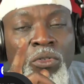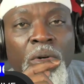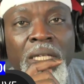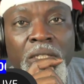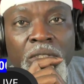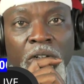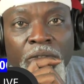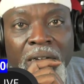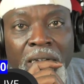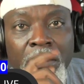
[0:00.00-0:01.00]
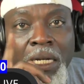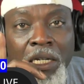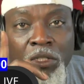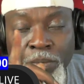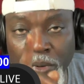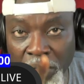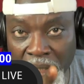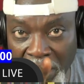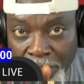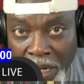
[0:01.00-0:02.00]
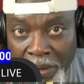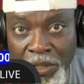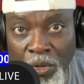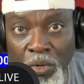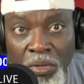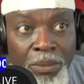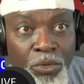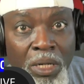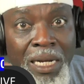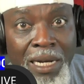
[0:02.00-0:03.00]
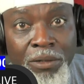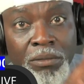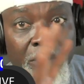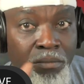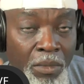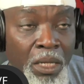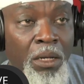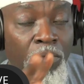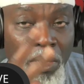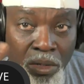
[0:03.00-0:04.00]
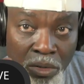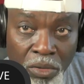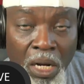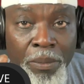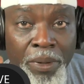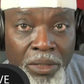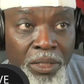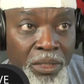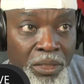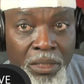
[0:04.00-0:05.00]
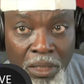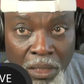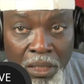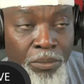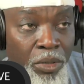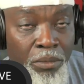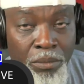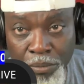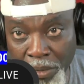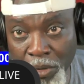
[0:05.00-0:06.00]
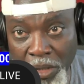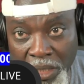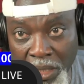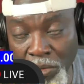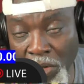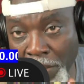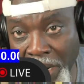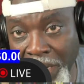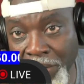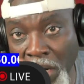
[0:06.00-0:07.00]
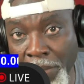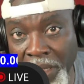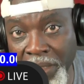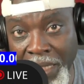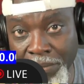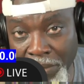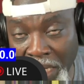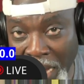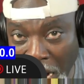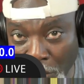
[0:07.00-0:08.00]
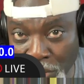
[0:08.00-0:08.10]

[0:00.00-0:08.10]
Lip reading: are the sovereign and you possess the powers to hold them to account. We're going to talk about this in a little bit more detail. We'll come back and talk about that, how you